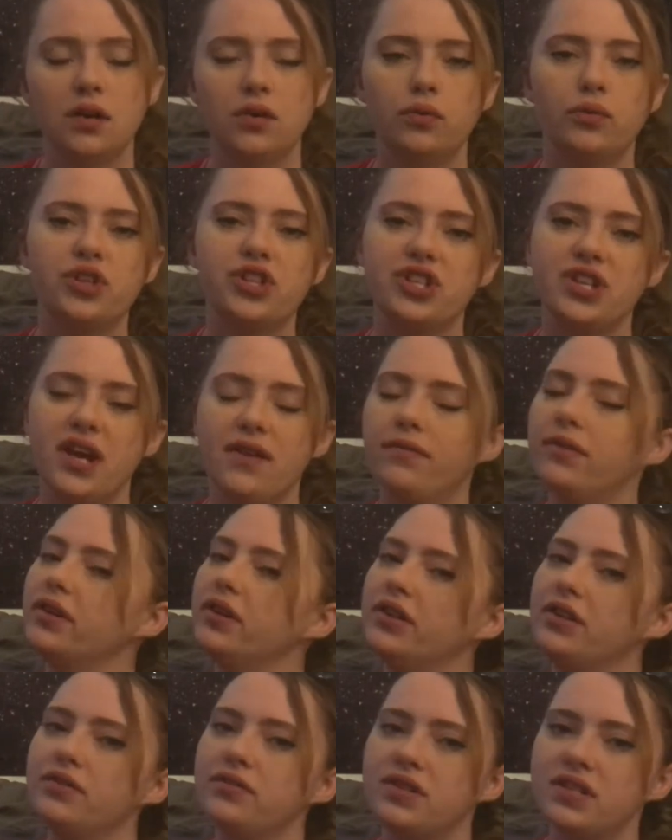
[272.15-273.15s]
which never
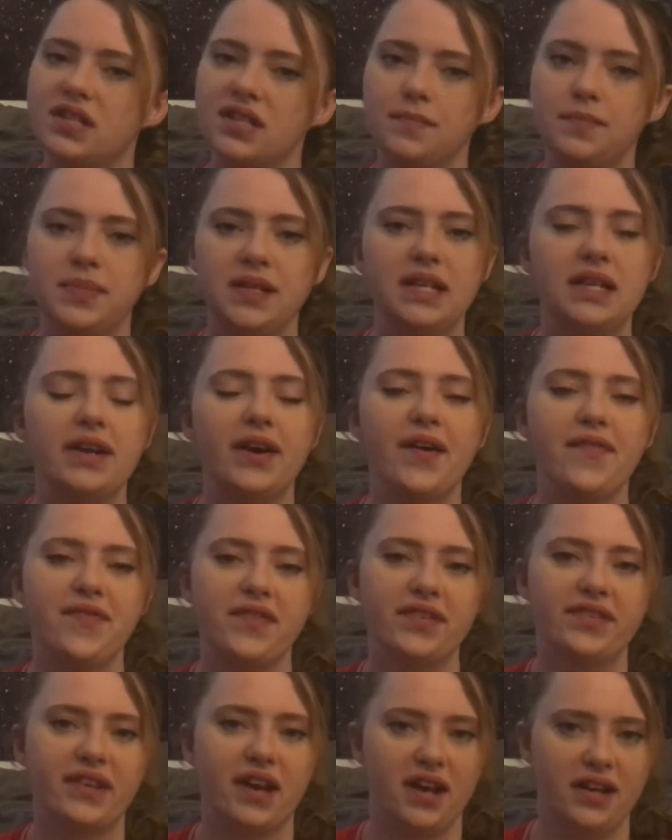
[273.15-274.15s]
used to be on
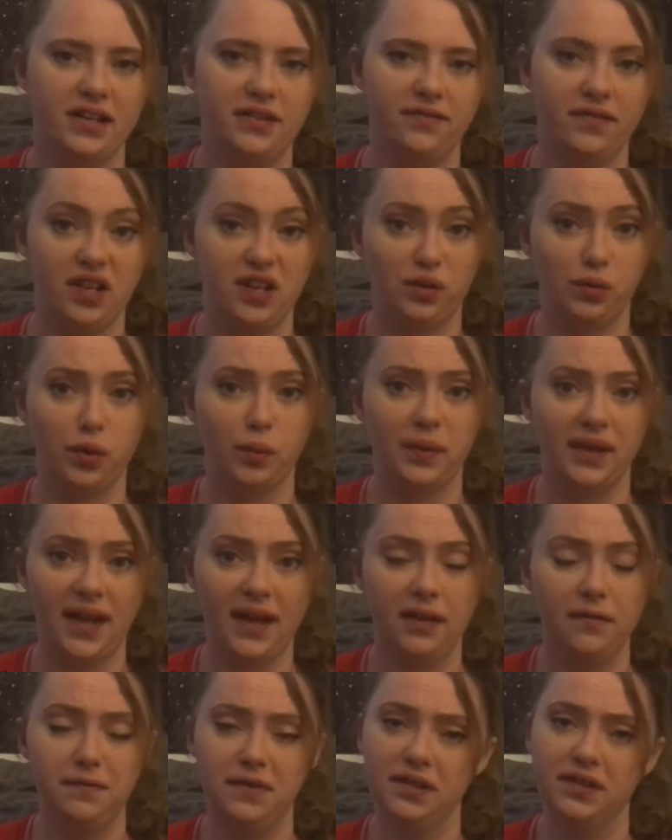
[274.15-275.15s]
this kind of equal
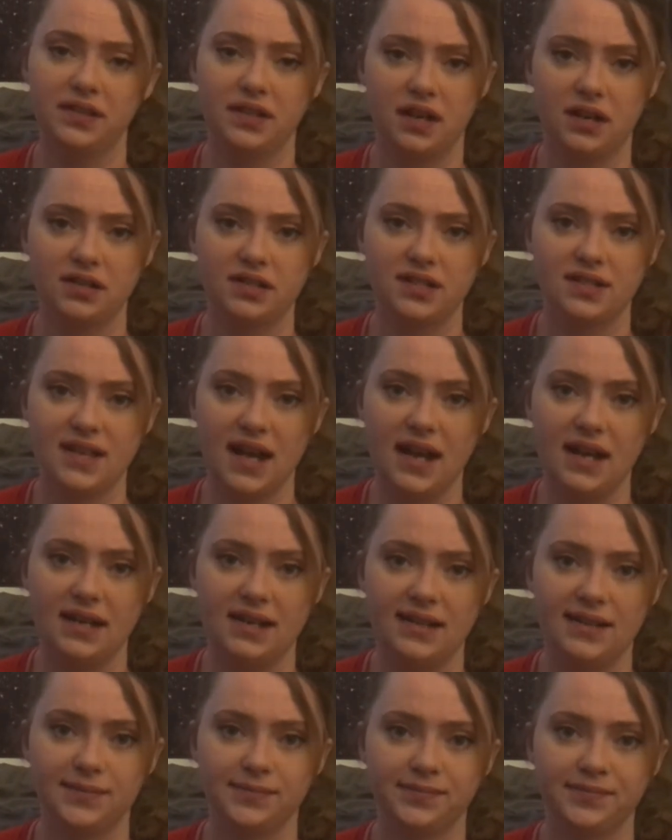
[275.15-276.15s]
playing field in our
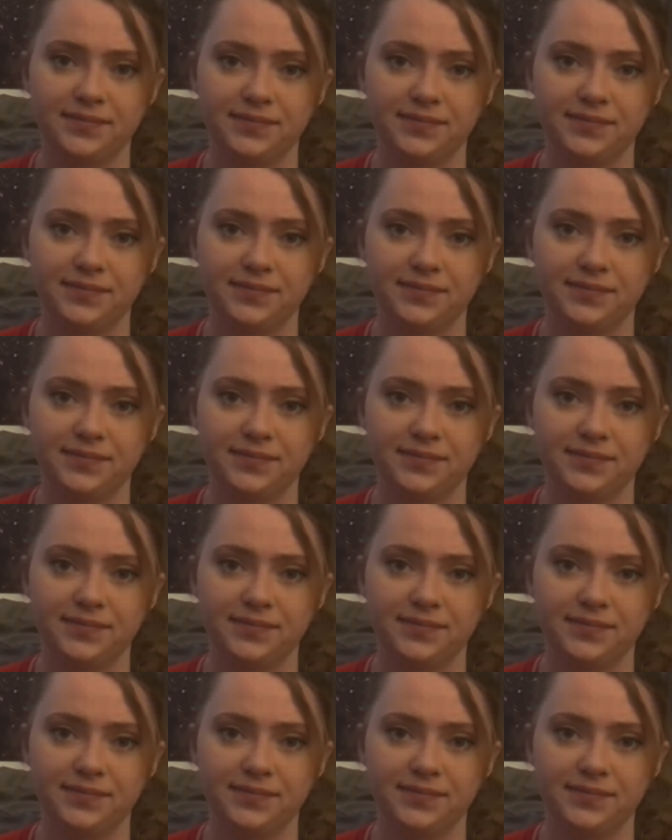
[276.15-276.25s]
society.